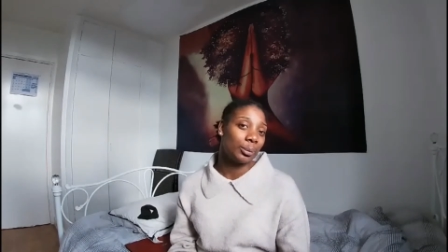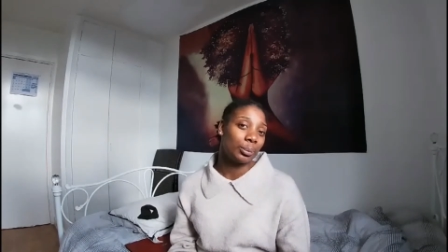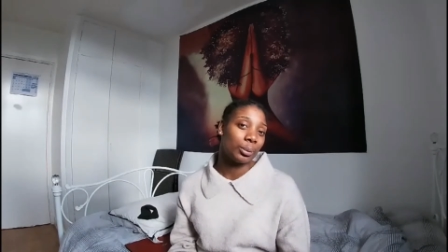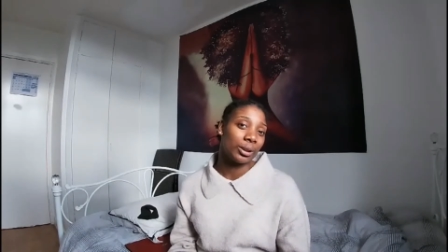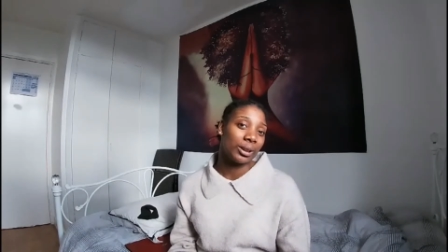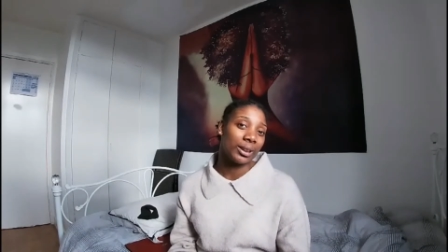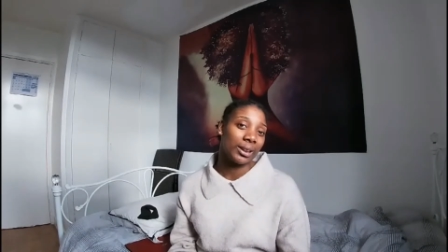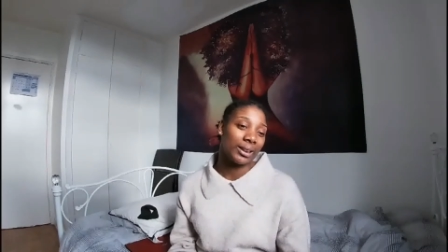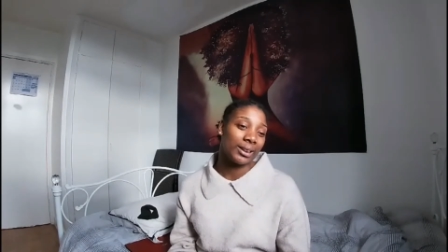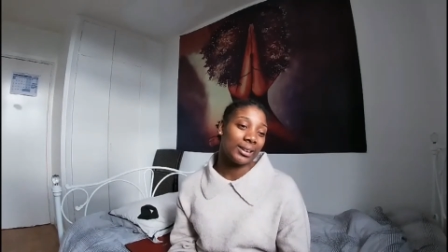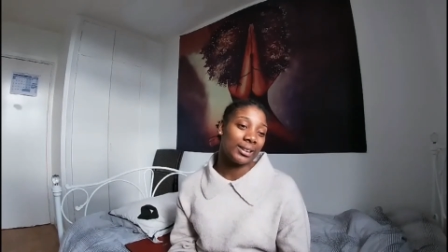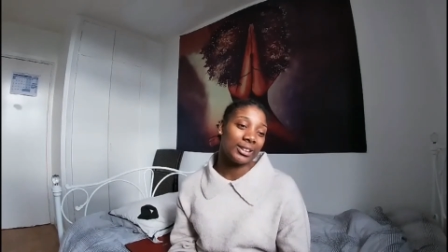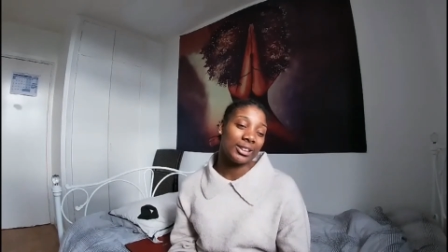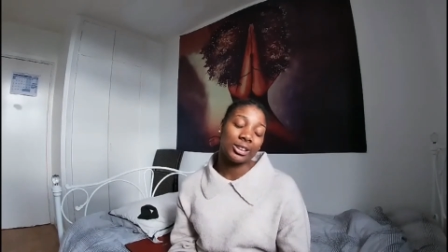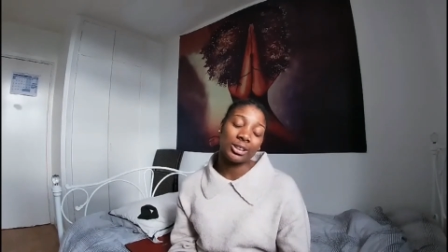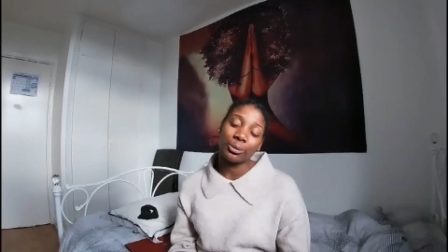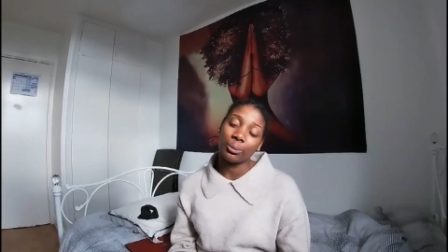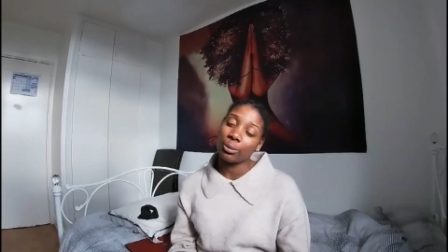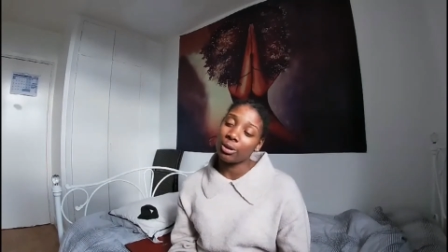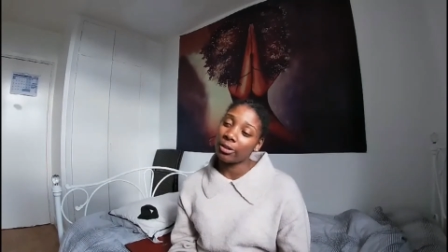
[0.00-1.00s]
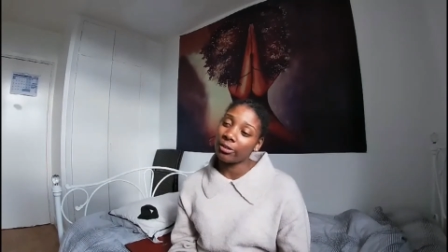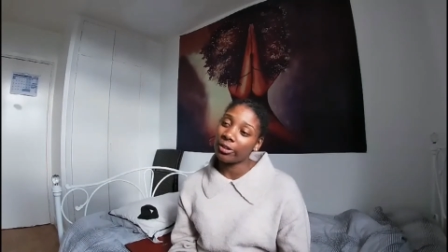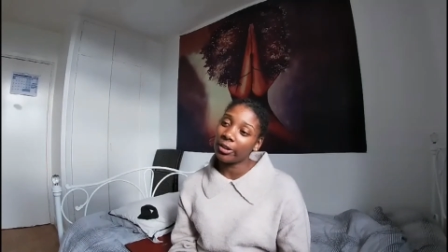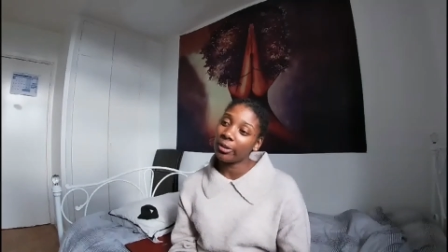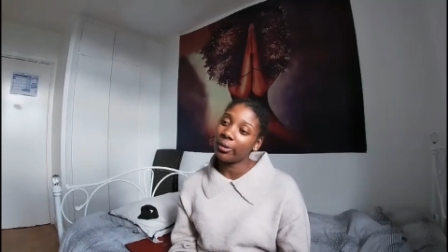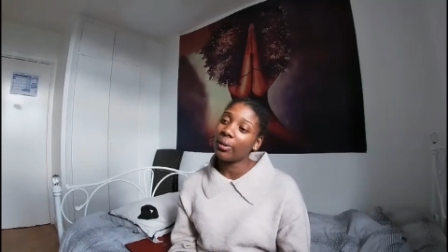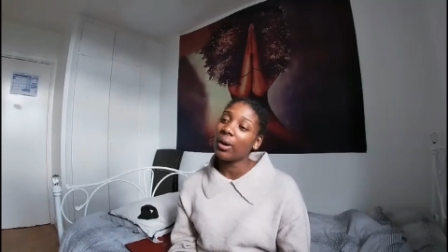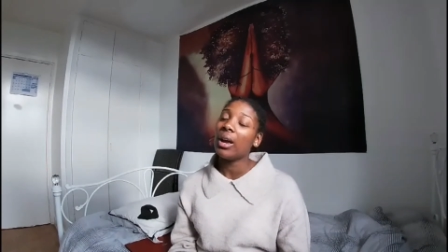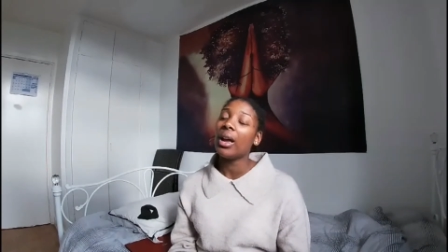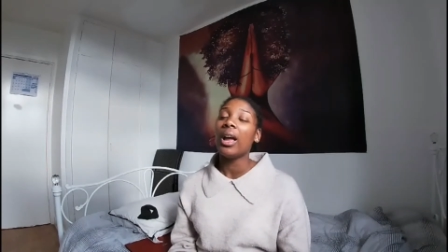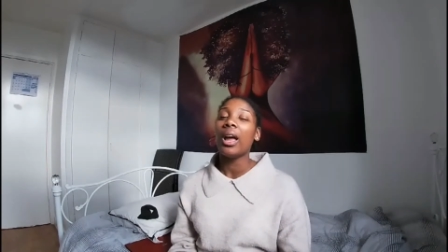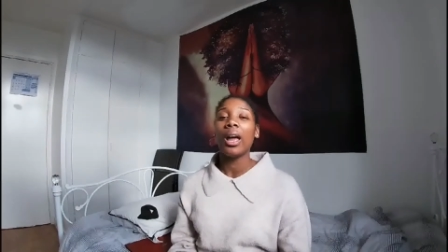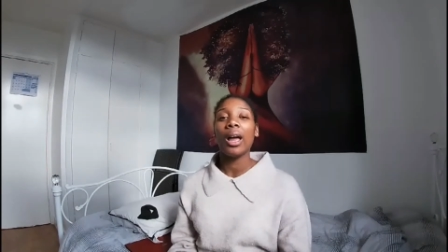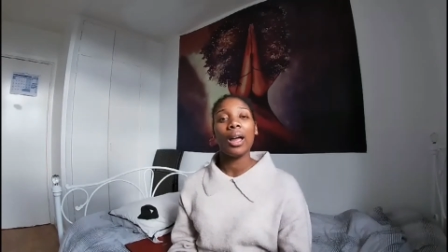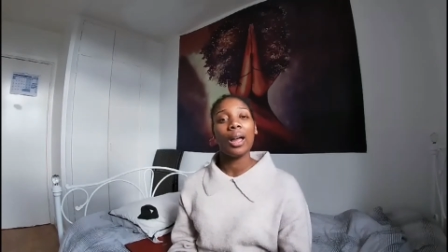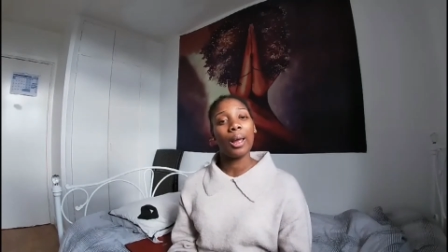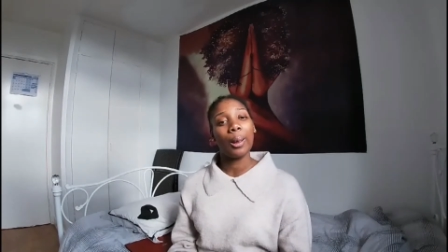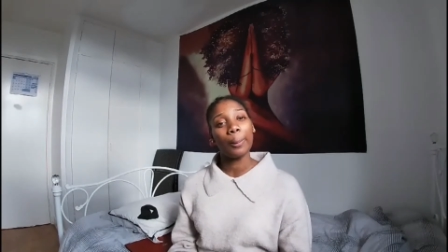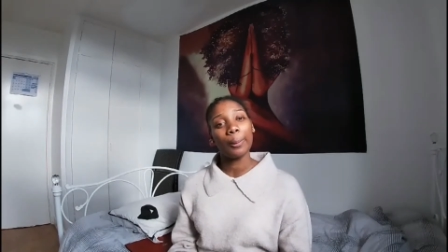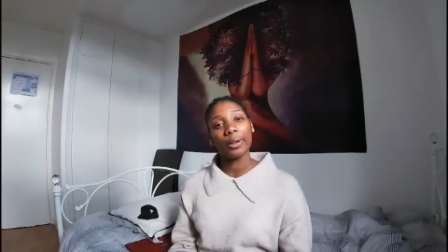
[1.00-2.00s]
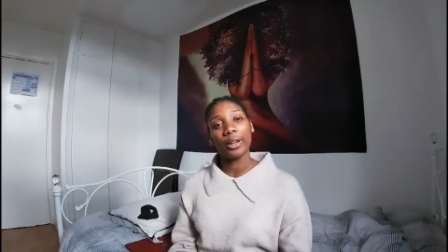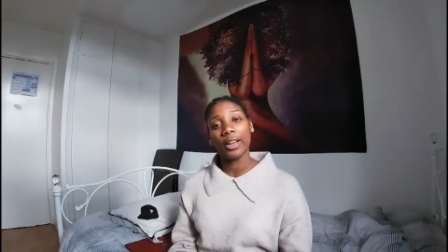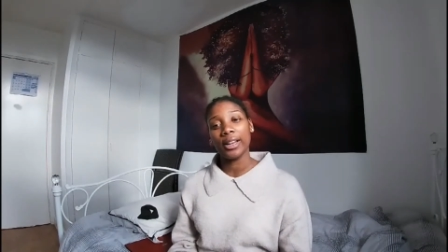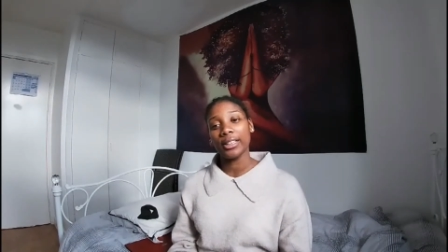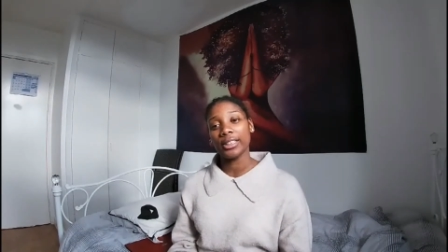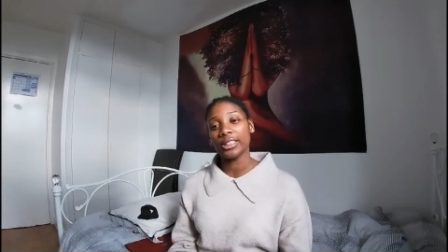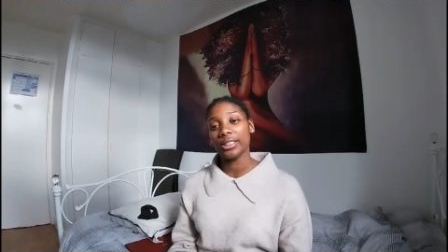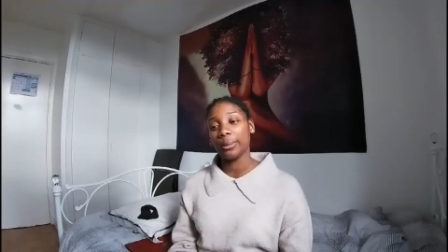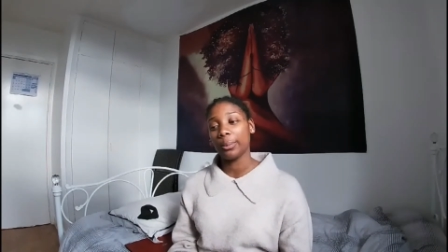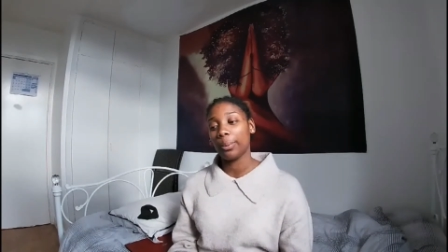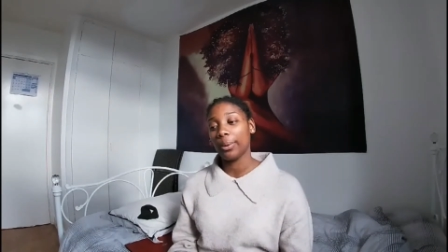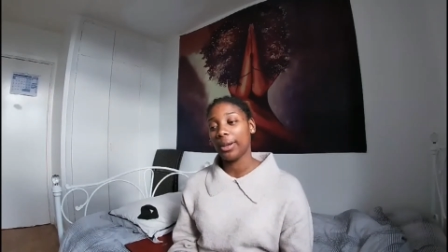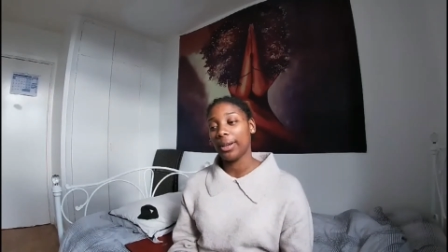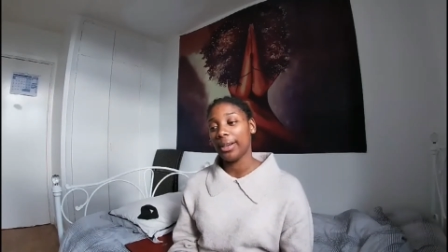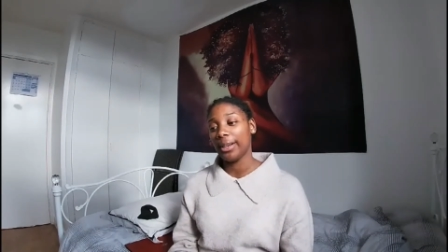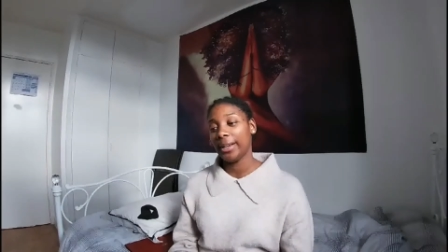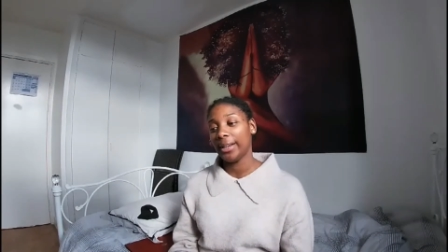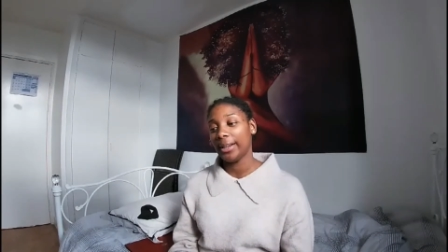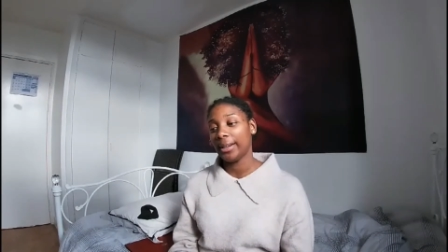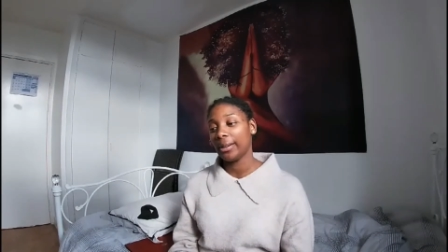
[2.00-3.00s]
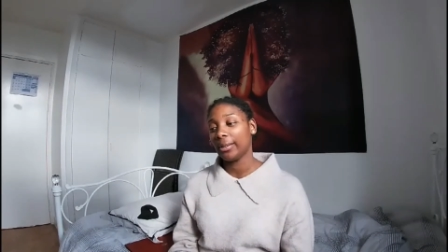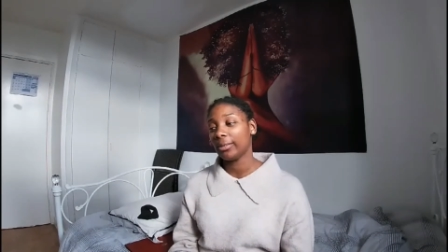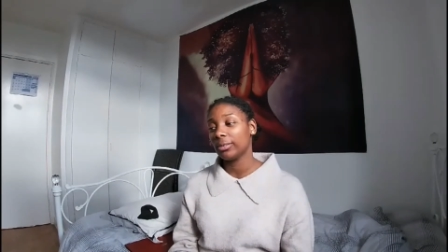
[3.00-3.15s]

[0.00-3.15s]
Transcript: because tomorrow I'm going to be